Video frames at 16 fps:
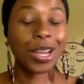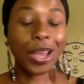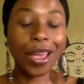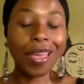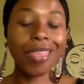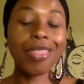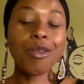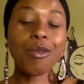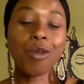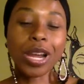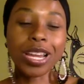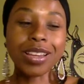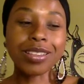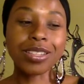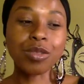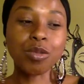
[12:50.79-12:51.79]
and the
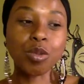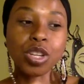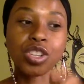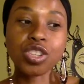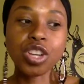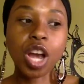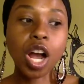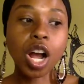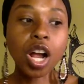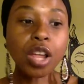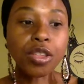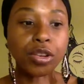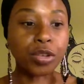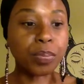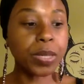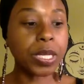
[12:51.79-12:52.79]
ways in which
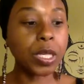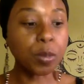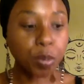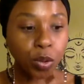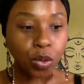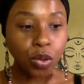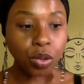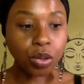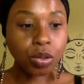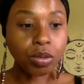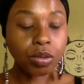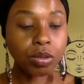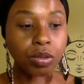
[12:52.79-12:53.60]
other people,